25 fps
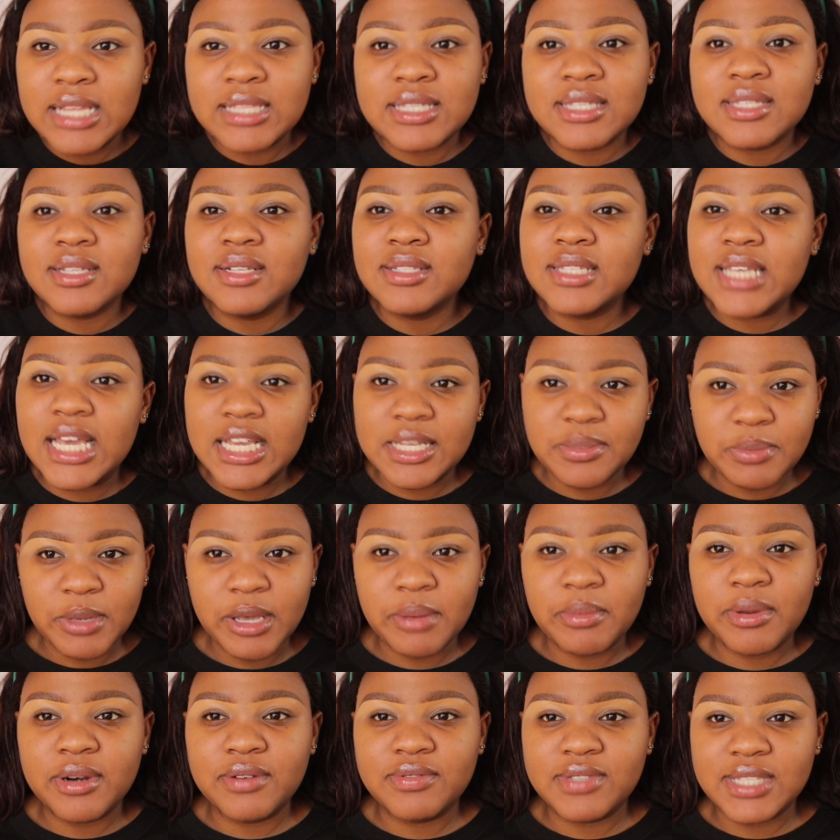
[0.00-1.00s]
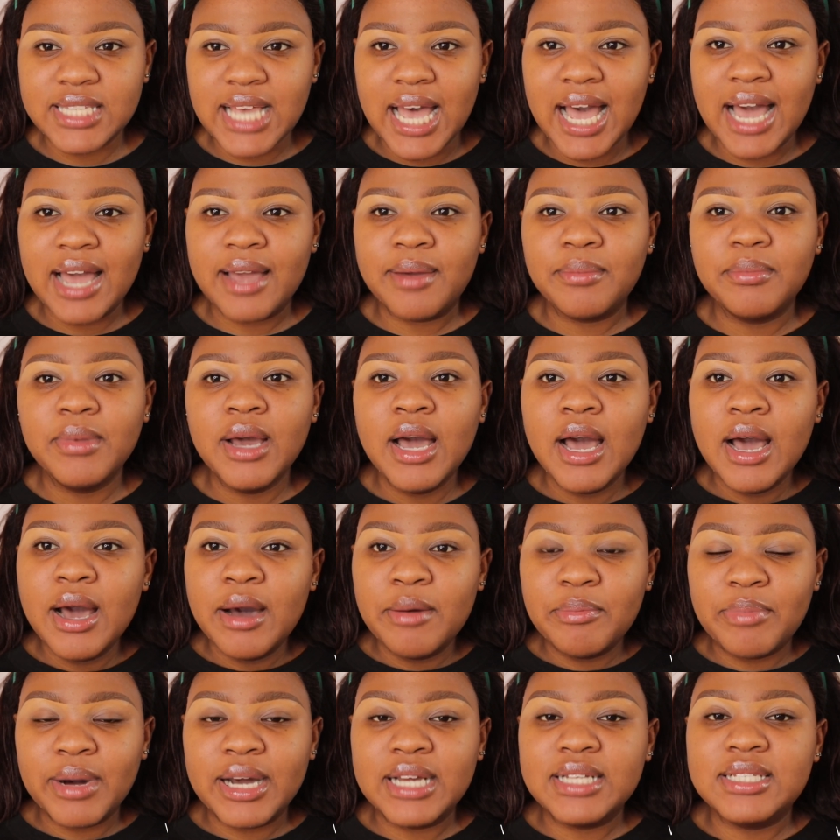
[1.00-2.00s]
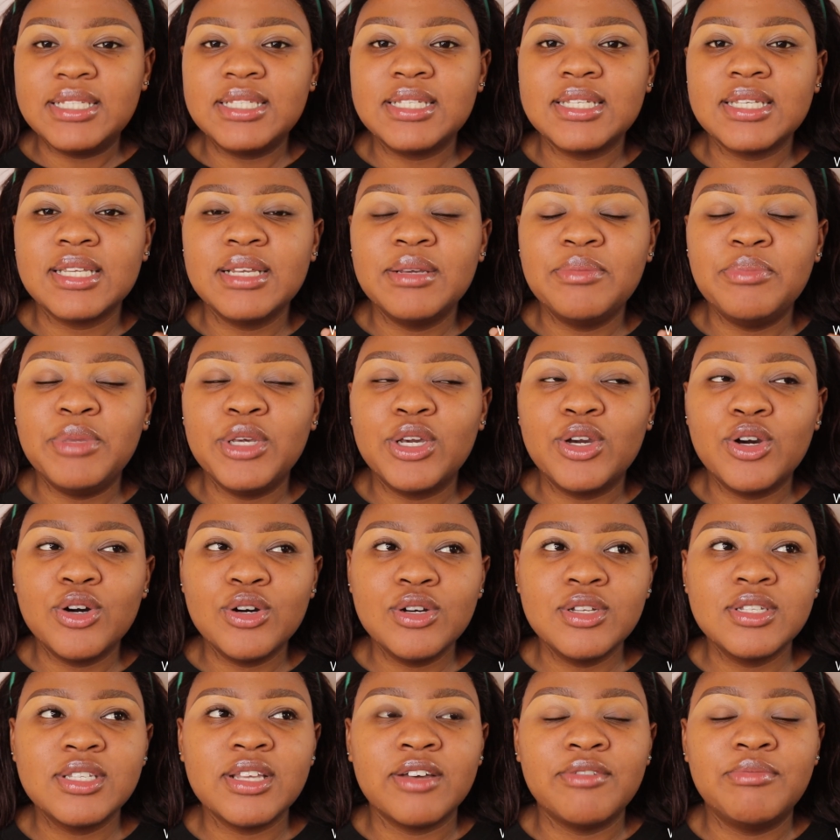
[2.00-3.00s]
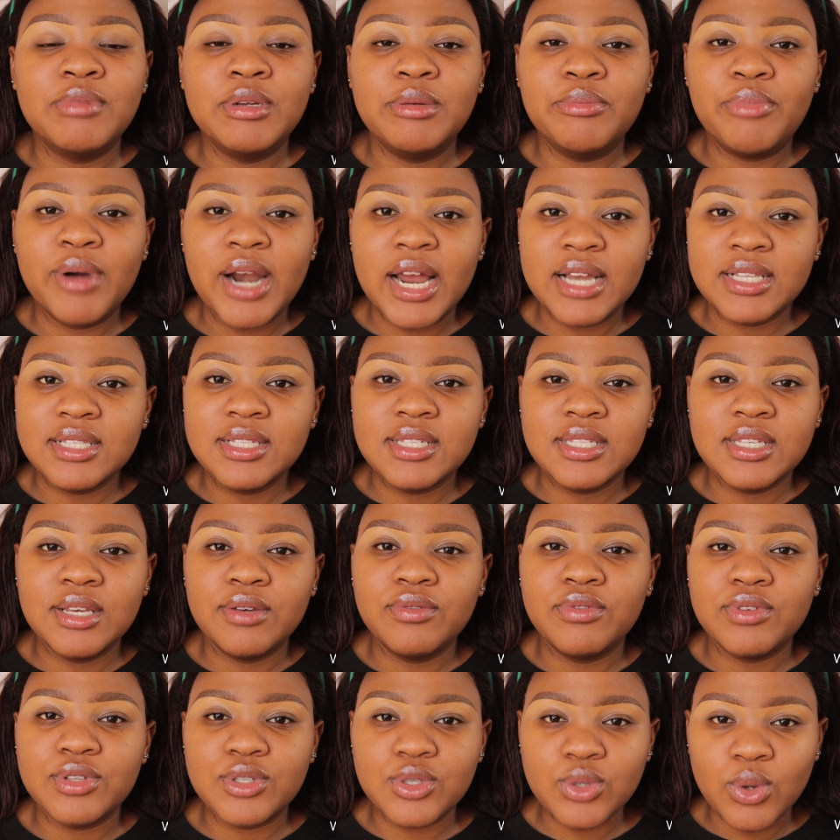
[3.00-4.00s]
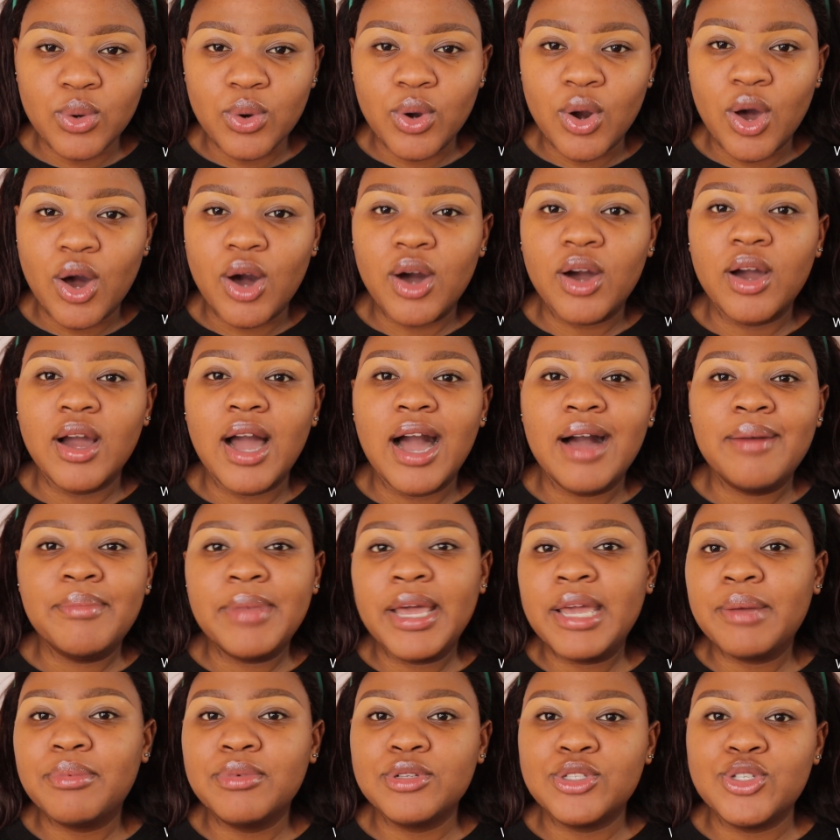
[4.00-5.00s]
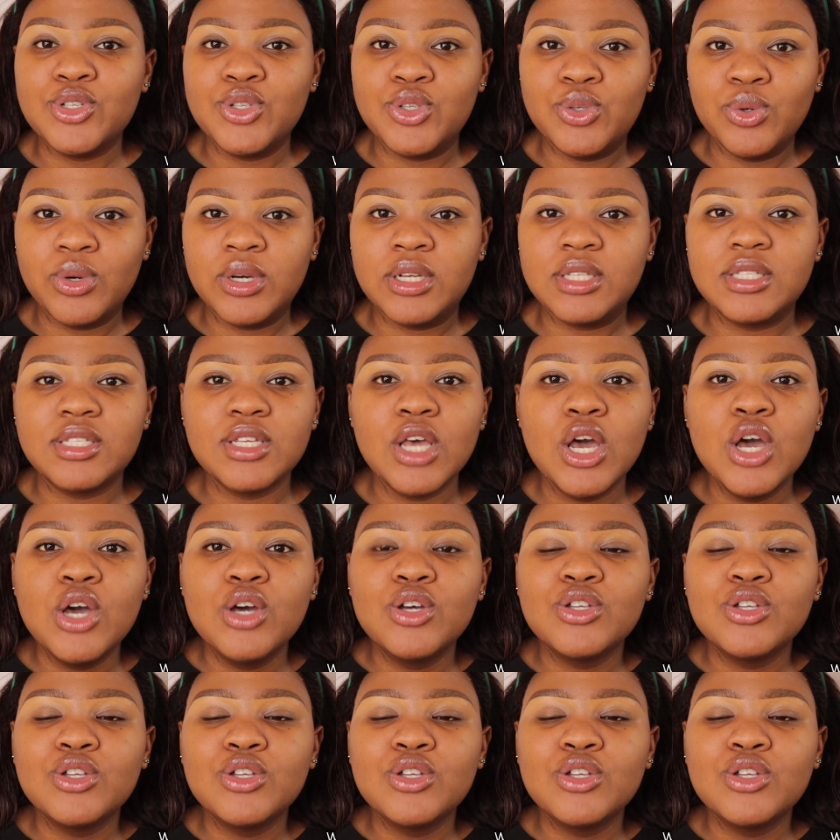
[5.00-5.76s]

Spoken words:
It still takes me a bit of time, but because I've been practicing for so long, I'm able to do it.